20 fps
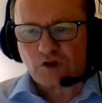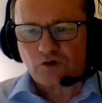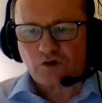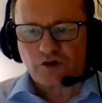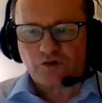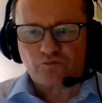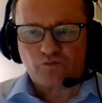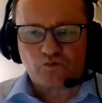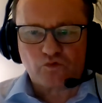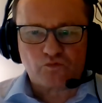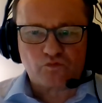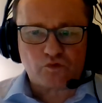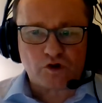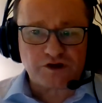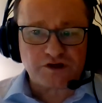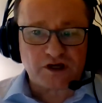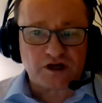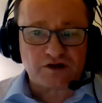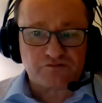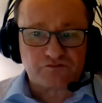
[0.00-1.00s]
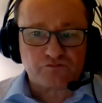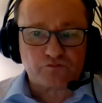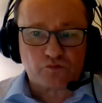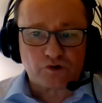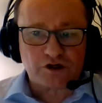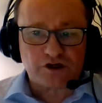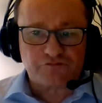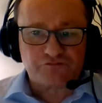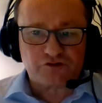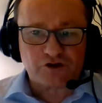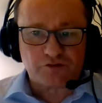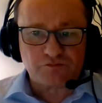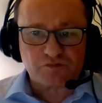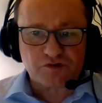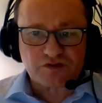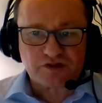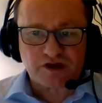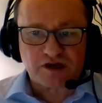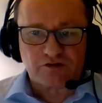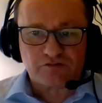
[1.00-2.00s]
One I've done
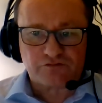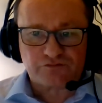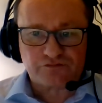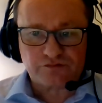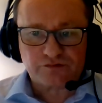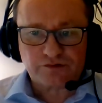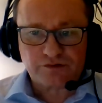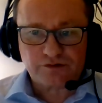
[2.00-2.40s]
myself.